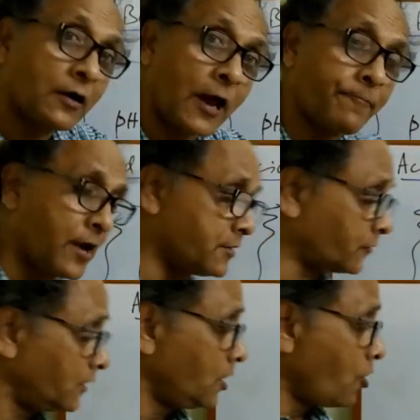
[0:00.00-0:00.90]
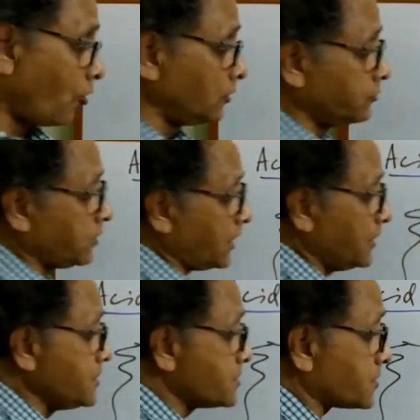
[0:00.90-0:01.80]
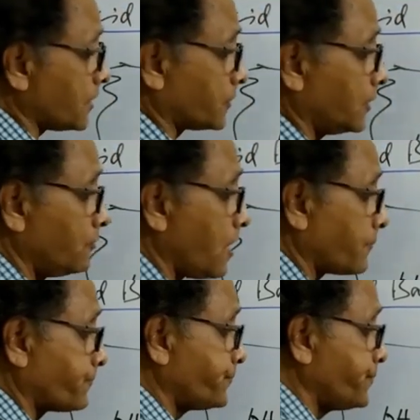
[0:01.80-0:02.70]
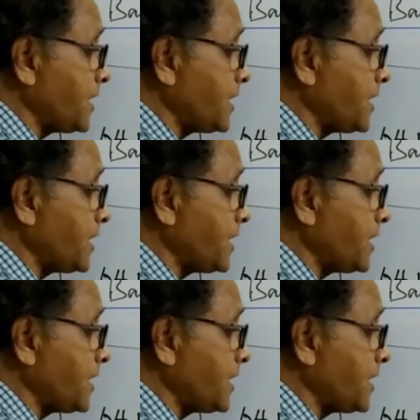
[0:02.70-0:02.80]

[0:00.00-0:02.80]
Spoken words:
what happens? Although the intracellular